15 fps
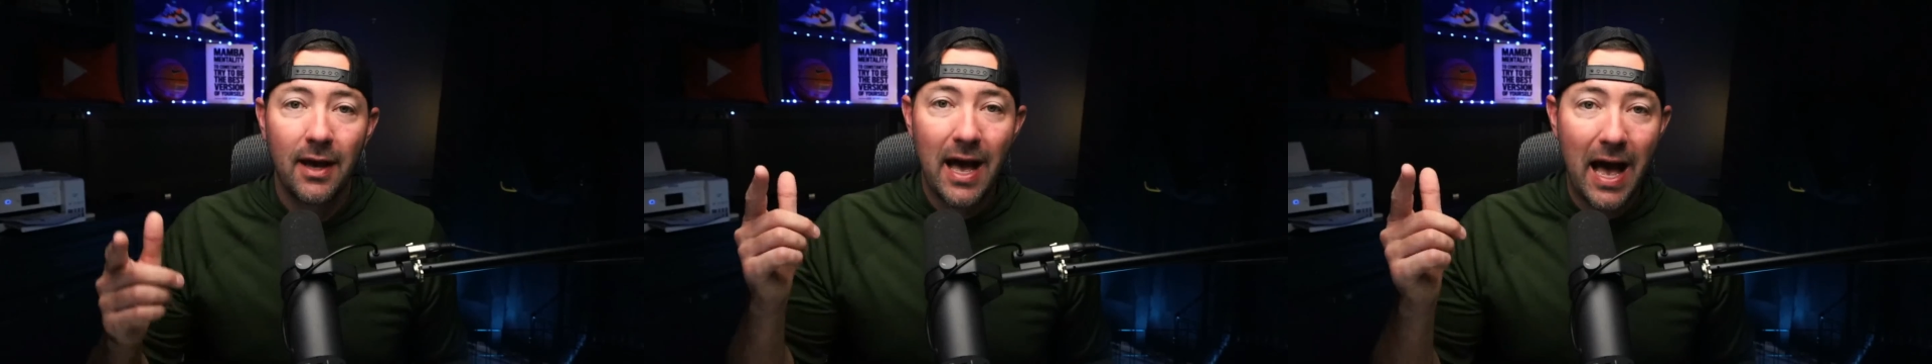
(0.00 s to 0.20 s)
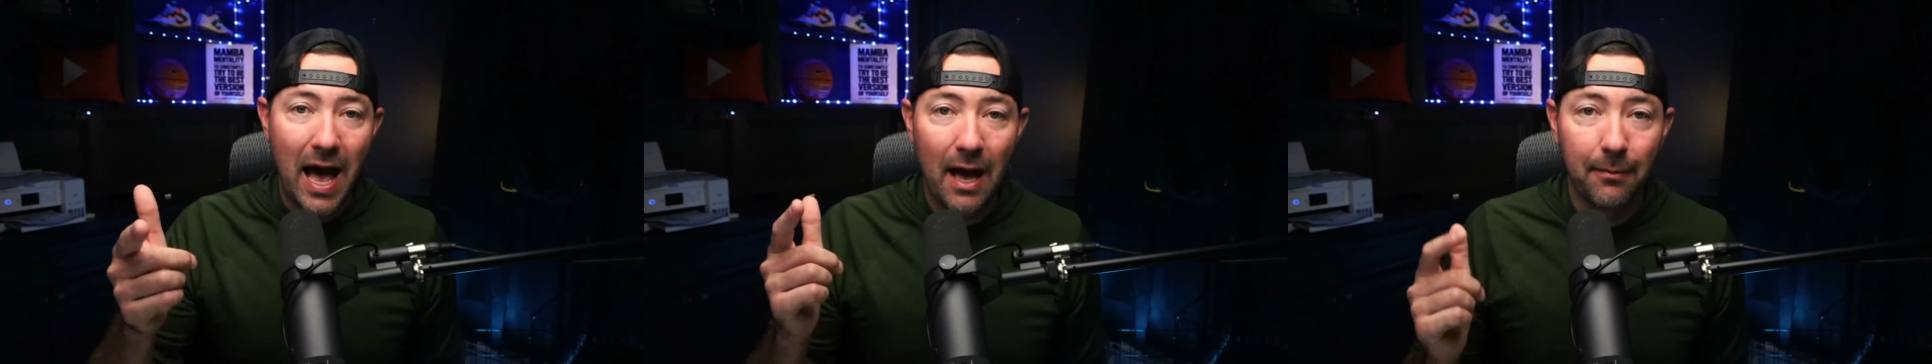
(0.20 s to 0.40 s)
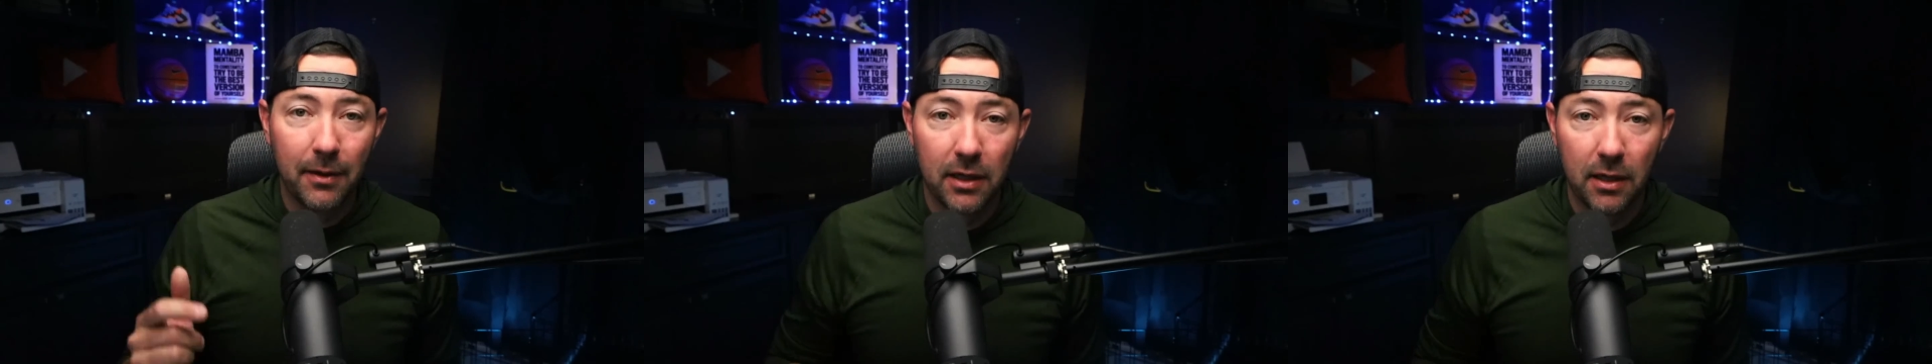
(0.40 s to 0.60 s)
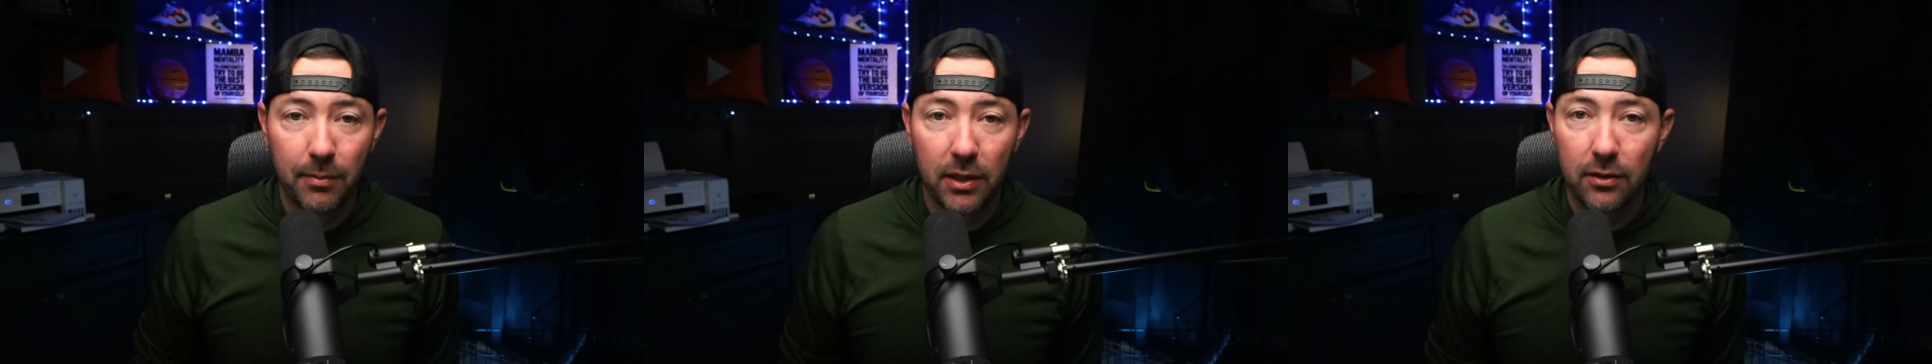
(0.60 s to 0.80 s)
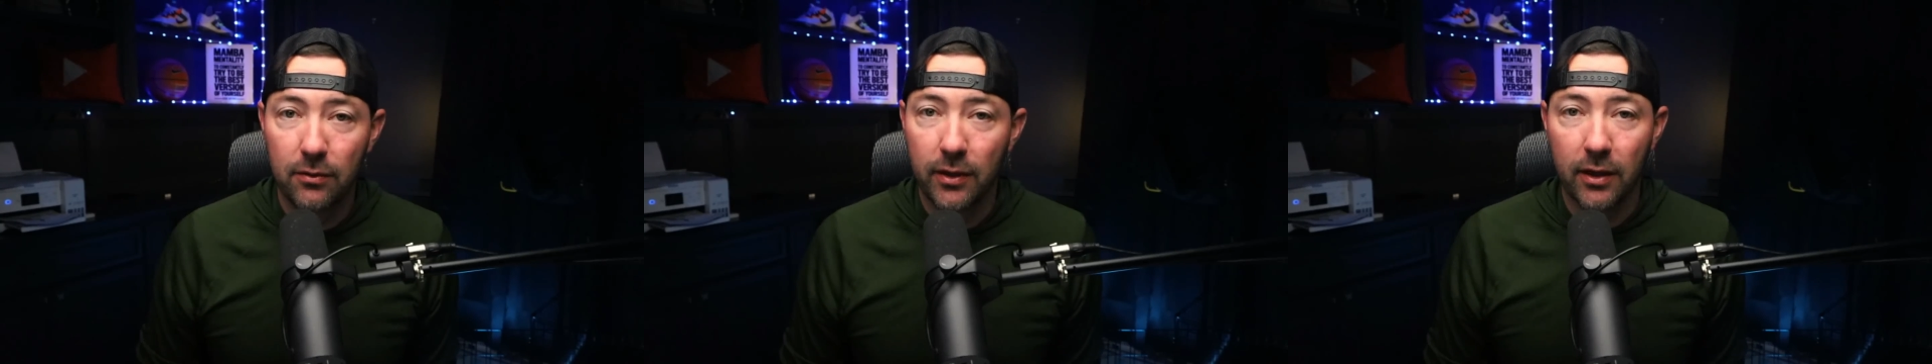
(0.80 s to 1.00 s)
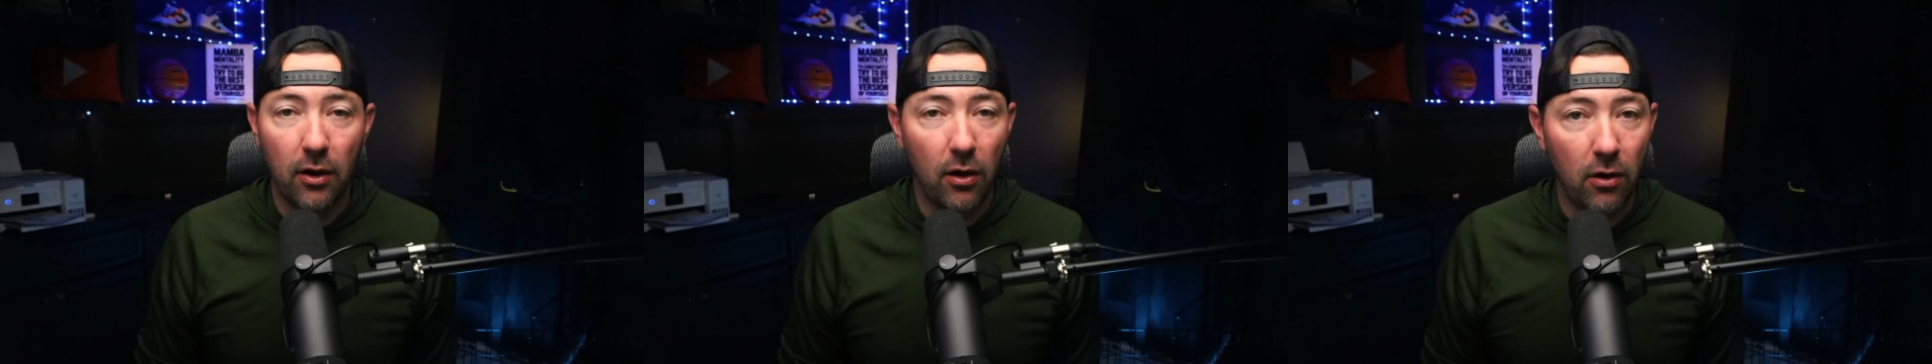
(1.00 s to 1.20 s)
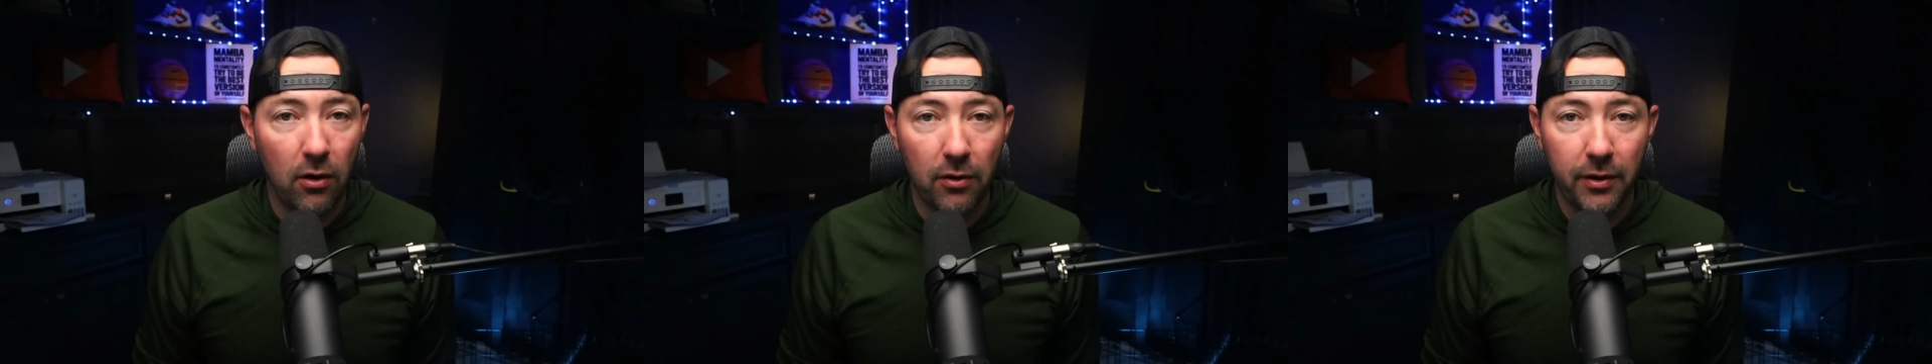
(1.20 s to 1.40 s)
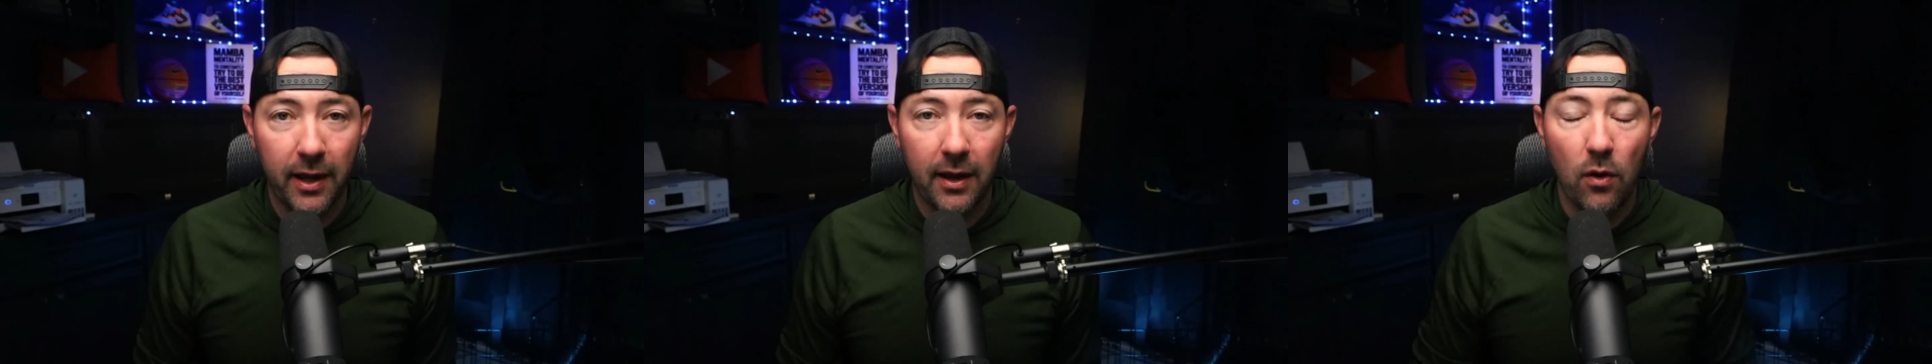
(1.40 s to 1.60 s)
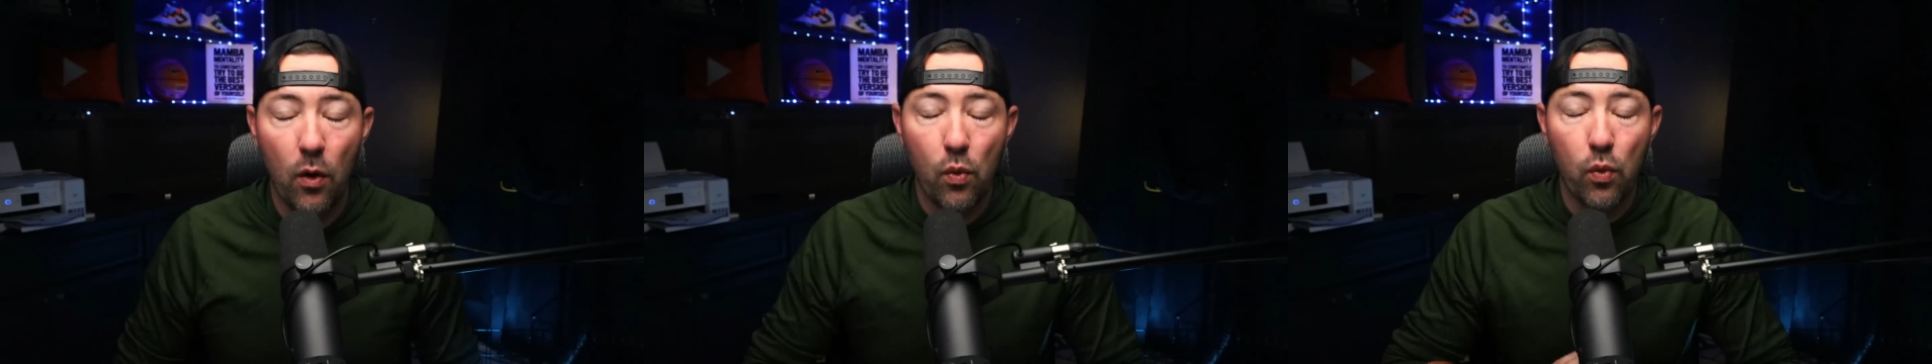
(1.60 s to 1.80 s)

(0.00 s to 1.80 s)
I'm going to be doing all that.